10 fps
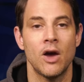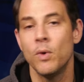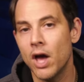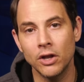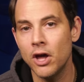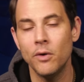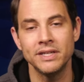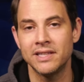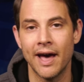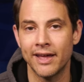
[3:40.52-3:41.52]
And we all know
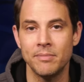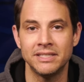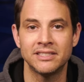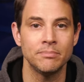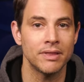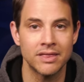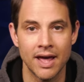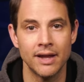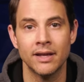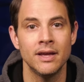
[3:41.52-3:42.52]
he's not going to be
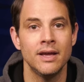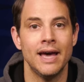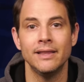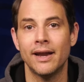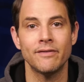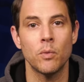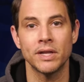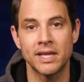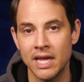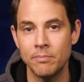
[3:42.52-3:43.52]
sympathetic and let
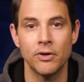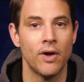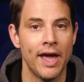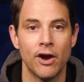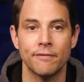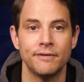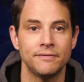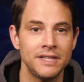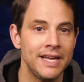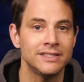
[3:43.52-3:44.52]
everyone keep their
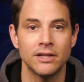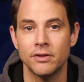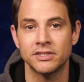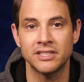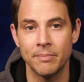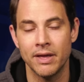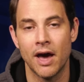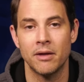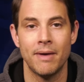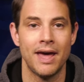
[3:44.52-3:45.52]
AR-15s and other
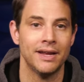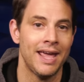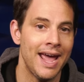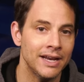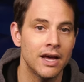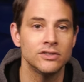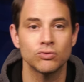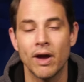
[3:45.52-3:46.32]
semi-automatic handguns,